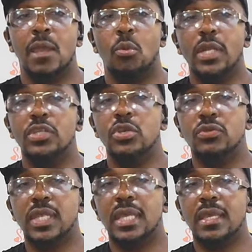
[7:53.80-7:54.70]
what do you
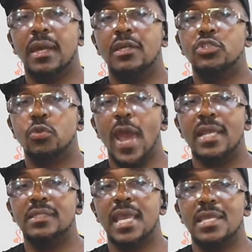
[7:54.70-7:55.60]
think
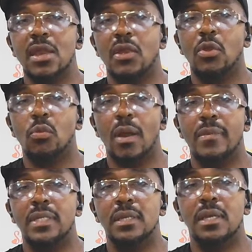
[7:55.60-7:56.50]
attracts a younger
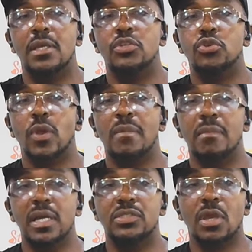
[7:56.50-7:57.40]
woman to a
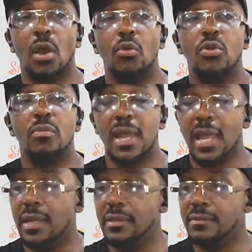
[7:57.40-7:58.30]
much older
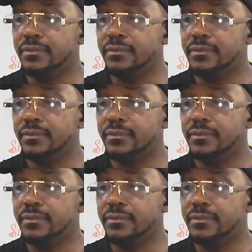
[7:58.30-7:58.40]
man?